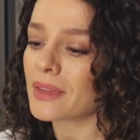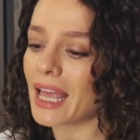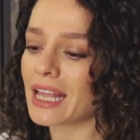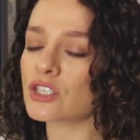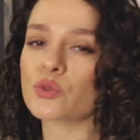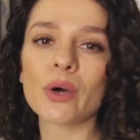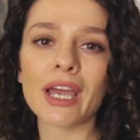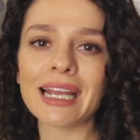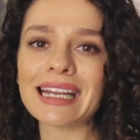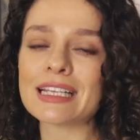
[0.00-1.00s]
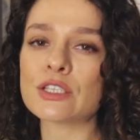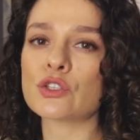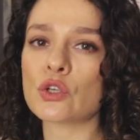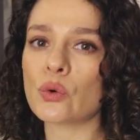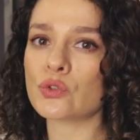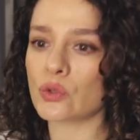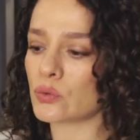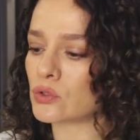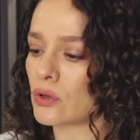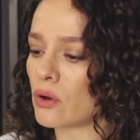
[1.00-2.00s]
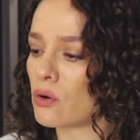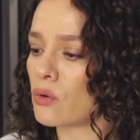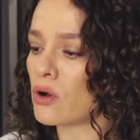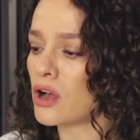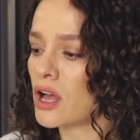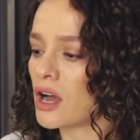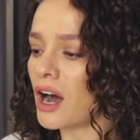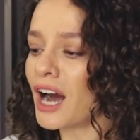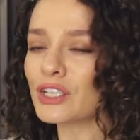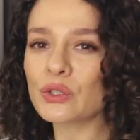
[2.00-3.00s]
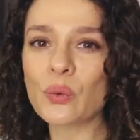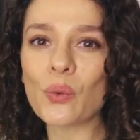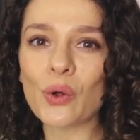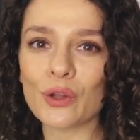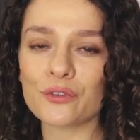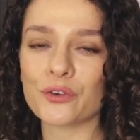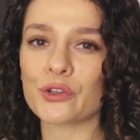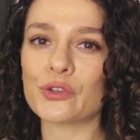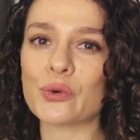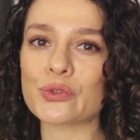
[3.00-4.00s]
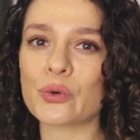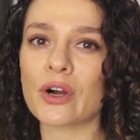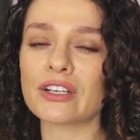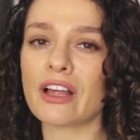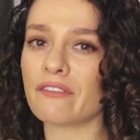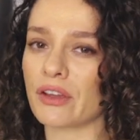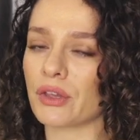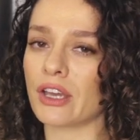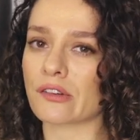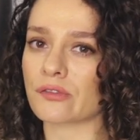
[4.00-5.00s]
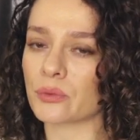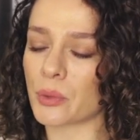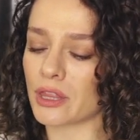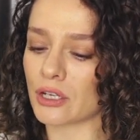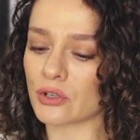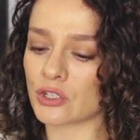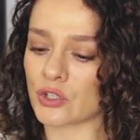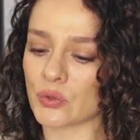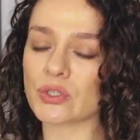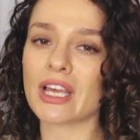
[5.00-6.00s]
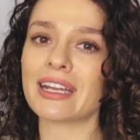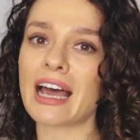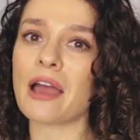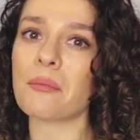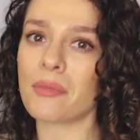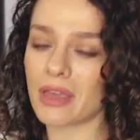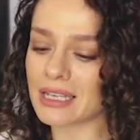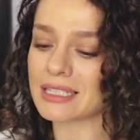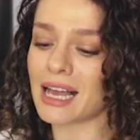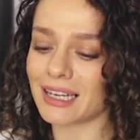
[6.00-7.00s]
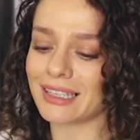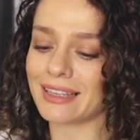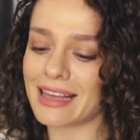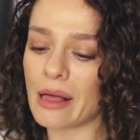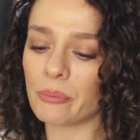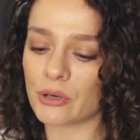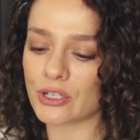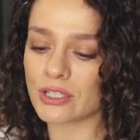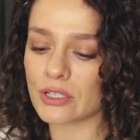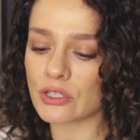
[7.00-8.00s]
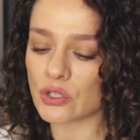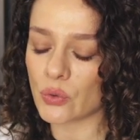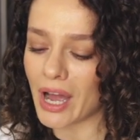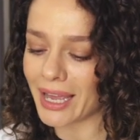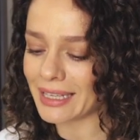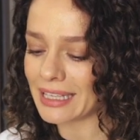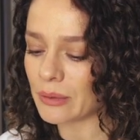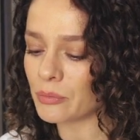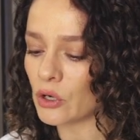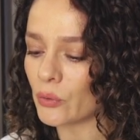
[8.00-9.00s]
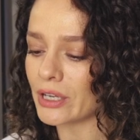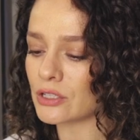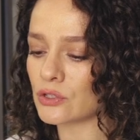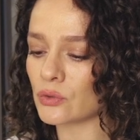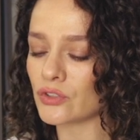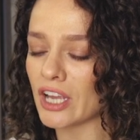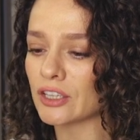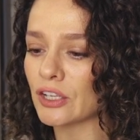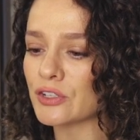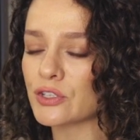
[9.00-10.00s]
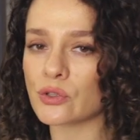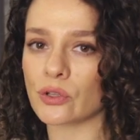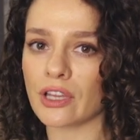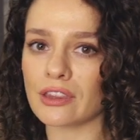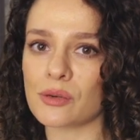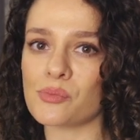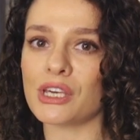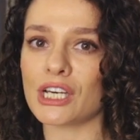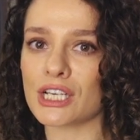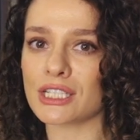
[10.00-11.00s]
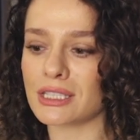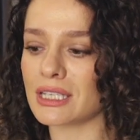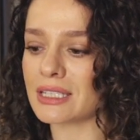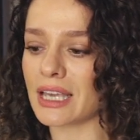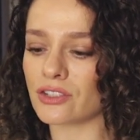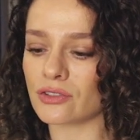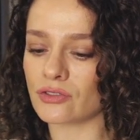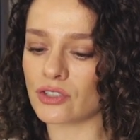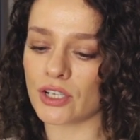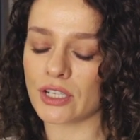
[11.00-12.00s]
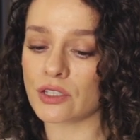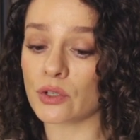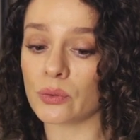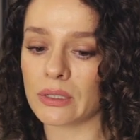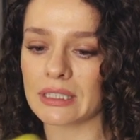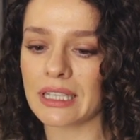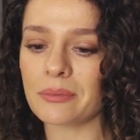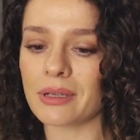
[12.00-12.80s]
And suede is so uncool for those who are not very careful with their shoes, and I'm exactly that person, so I keep going to dry cleaners to clean them because these get dirty so quickly.